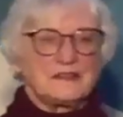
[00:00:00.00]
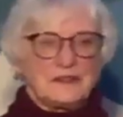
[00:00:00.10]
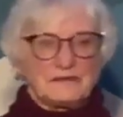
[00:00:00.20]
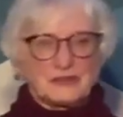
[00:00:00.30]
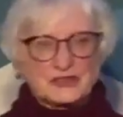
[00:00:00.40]
of
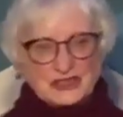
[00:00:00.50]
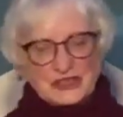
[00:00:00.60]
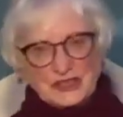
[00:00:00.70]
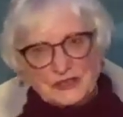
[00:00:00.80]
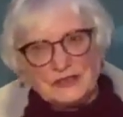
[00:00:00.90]
The
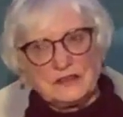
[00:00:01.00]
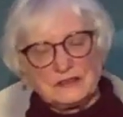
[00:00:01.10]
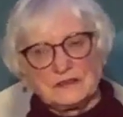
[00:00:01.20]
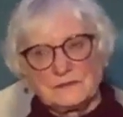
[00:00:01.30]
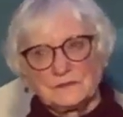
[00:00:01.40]
Virginian,
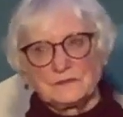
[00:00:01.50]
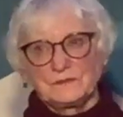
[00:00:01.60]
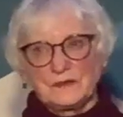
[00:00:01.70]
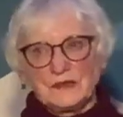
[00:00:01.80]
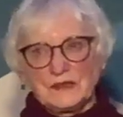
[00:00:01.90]

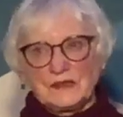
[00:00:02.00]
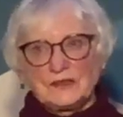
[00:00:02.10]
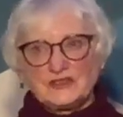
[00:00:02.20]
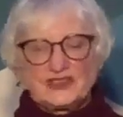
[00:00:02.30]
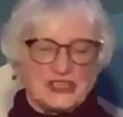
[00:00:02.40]

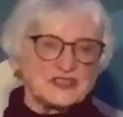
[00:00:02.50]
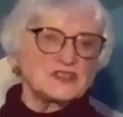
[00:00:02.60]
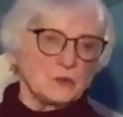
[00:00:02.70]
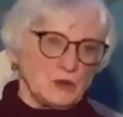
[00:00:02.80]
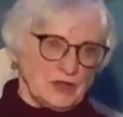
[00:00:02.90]

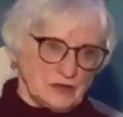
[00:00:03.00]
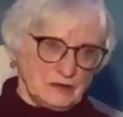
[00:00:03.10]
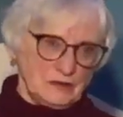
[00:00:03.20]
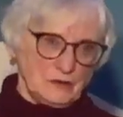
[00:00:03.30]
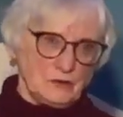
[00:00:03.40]
She's the
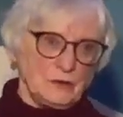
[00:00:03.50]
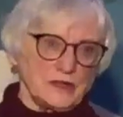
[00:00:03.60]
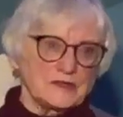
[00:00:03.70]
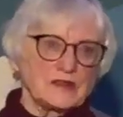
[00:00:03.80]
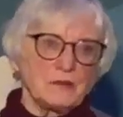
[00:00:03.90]
one who
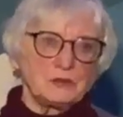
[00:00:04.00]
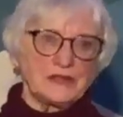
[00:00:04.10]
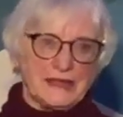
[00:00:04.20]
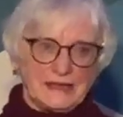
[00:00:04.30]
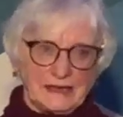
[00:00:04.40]
is
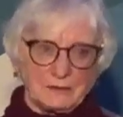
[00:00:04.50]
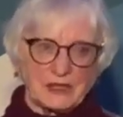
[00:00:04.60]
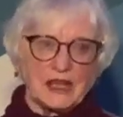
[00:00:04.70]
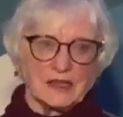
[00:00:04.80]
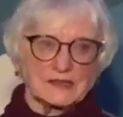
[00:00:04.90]
complaining
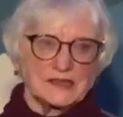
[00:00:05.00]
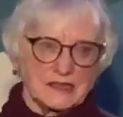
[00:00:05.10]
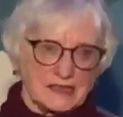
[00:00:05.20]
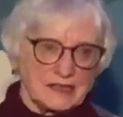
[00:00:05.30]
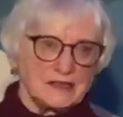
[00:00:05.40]
because
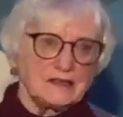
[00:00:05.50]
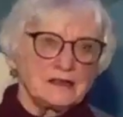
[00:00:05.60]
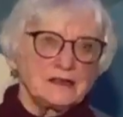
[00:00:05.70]
he